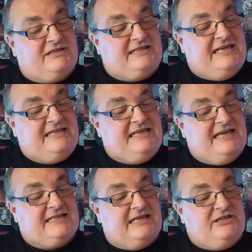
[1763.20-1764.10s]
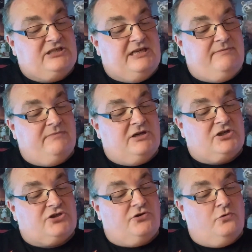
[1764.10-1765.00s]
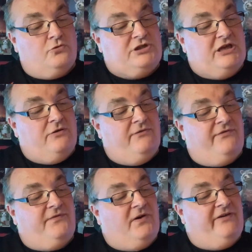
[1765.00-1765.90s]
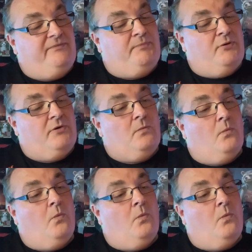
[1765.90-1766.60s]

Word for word: DTS HD Master Audio 5.1.